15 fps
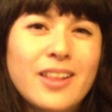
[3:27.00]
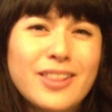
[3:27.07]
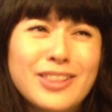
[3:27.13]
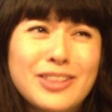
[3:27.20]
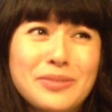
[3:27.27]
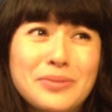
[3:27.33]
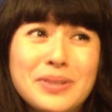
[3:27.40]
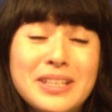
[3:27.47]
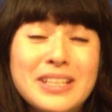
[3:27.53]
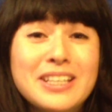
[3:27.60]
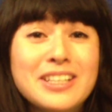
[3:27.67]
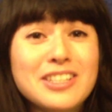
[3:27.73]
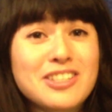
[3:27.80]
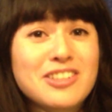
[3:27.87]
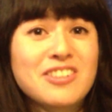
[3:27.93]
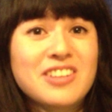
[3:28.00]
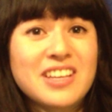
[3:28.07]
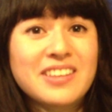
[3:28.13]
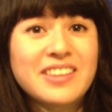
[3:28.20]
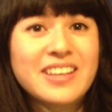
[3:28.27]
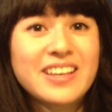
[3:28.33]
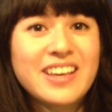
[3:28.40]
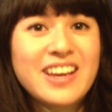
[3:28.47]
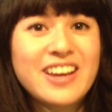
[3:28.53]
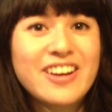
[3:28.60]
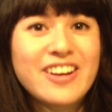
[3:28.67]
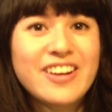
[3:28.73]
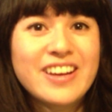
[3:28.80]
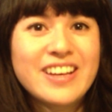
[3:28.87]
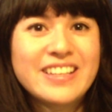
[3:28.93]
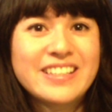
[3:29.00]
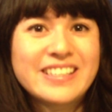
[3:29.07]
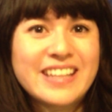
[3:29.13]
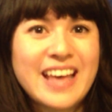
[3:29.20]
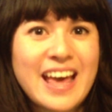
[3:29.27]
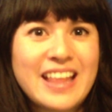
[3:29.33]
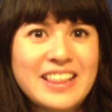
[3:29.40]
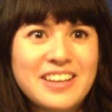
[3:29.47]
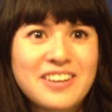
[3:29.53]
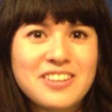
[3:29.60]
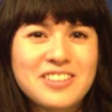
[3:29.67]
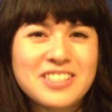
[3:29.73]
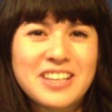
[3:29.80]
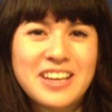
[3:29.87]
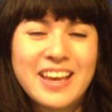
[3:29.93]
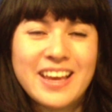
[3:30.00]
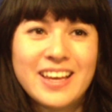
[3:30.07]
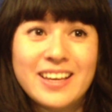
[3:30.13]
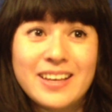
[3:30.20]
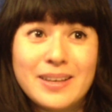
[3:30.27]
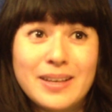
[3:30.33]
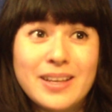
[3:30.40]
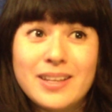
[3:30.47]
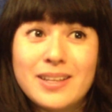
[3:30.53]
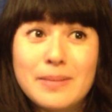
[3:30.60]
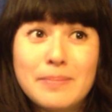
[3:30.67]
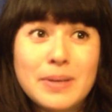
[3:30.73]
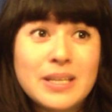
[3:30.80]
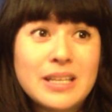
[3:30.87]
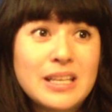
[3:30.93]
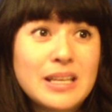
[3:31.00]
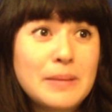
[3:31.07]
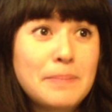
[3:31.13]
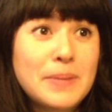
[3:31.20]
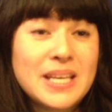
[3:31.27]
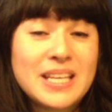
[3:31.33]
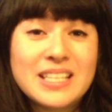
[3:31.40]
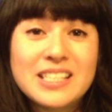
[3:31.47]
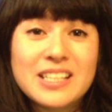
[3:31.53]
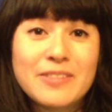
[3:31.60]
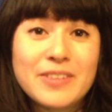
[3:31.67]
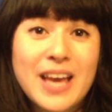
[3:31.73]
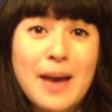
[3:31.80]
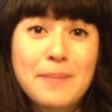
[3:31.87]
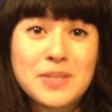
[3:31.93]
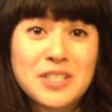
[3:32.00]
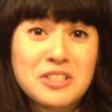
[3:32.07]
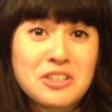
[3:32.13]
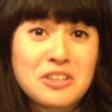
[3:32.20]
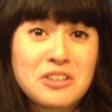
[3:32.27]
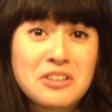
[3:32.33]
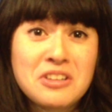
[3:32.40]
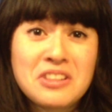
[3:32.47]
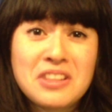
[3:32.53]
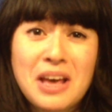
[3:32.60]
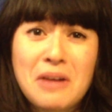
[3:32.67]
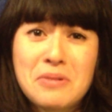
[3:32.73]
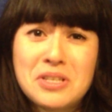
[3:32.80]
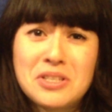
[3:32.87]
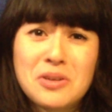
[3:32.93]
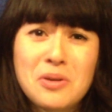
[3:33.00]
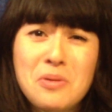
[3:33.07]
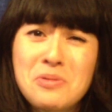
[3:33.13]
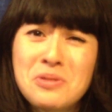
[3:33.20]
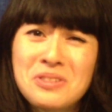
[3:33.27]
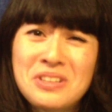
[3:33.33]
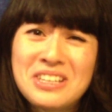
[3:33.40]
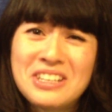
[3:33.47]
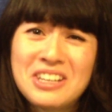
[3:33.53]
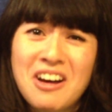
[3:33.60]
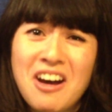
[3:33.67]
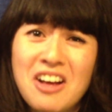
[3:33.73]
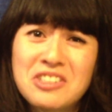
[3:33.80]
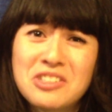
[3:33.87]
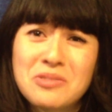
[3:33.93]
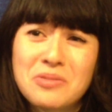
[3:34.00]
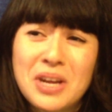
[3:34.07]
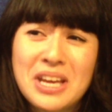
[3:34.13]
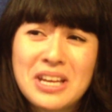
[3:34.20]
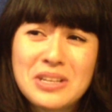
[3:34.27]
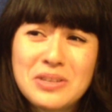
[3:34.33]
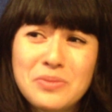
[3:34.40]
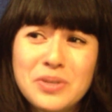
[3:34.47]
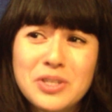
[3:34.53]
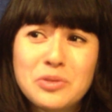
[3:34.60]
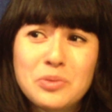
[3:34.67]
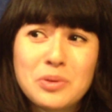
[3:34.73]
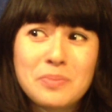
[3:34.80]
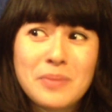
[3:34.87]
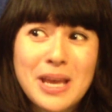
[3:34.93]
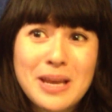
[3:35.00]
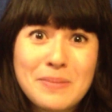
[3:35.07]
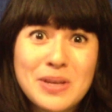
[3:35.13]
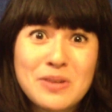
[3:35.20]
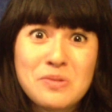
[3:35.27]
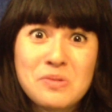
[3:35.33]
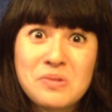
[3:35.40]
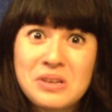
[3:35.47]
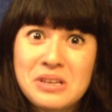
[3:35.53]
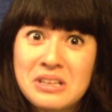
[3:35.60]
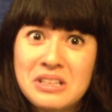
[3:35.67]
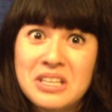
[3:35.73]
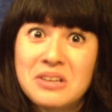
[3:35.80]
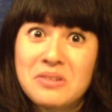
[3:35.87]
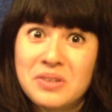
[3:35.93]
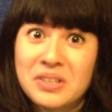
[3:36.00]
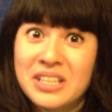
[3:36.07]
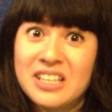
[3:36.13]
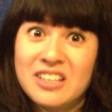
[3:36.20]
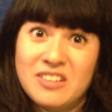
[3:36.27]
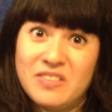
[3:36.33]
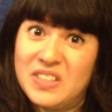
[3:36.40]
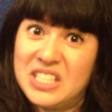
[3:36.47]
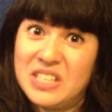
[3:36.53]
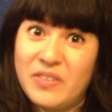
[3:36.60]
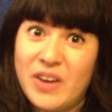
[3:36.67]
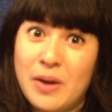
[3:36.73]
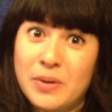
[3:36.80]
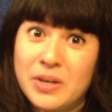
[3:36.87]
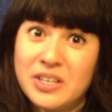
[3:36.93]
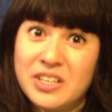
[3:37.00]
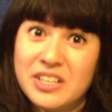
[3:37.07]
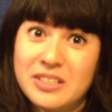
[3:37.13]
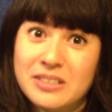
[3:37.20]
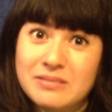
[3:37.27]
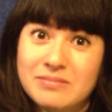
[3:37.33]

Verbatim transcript: The really concerning thing here is that there's a itty-bitty piece of Captain Kirk that would totally accost Rand, which would make me really, really nervous if I were her.